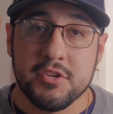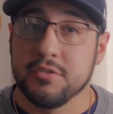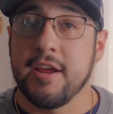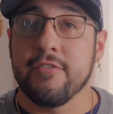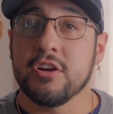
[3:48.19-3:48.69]
You're
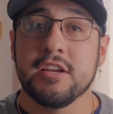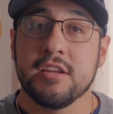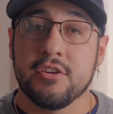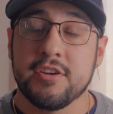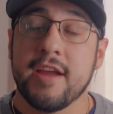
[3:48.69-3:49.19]
never gonna
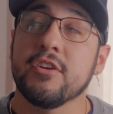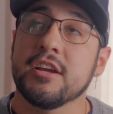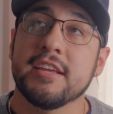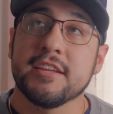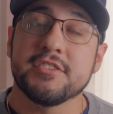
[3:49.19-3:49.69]
you're never
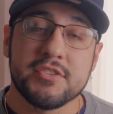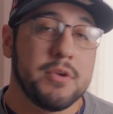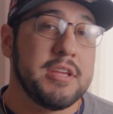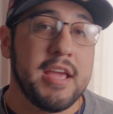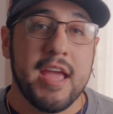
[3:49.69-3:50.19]
gonna get
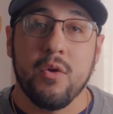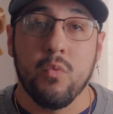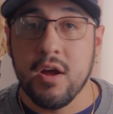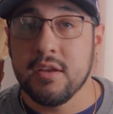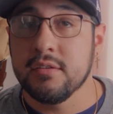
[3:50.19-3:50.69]
Sony
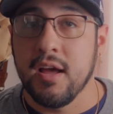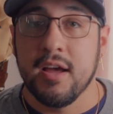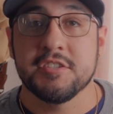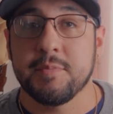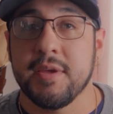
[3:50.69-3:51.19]
A1
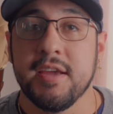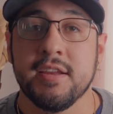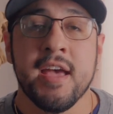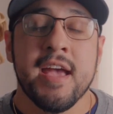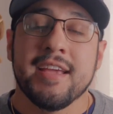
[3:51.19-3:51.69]
uh,
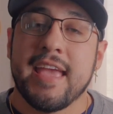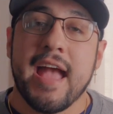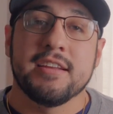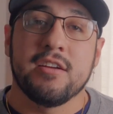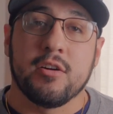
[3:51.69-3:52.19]
speed,
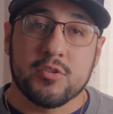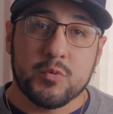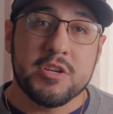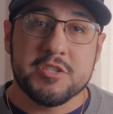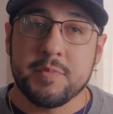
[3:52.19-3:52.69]
Canon
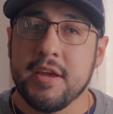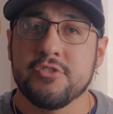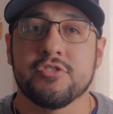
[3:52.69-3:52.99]
R3 speed.